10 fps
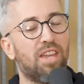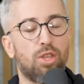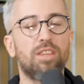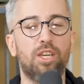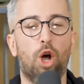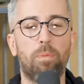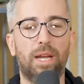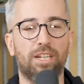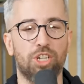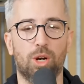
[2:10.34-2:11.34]
I thought the
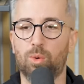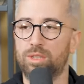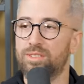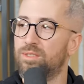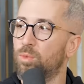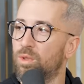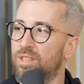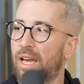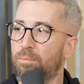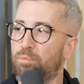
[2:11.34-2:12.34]
opening joke was was
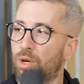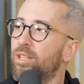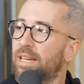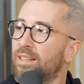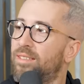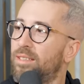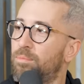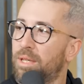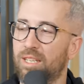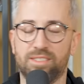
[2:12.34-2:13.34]
like brilliant
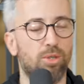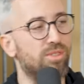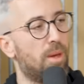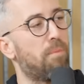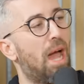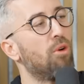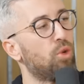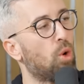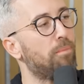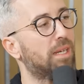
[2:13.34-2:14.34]
because it was about
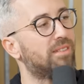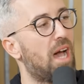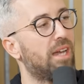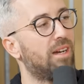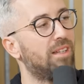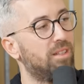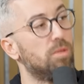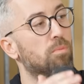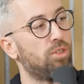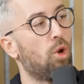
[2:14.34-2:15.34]
Norm Macdonald, uh,
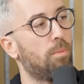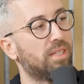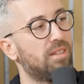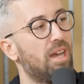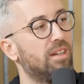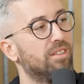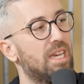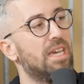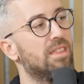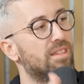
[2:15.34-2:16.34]
Norm Macdonald in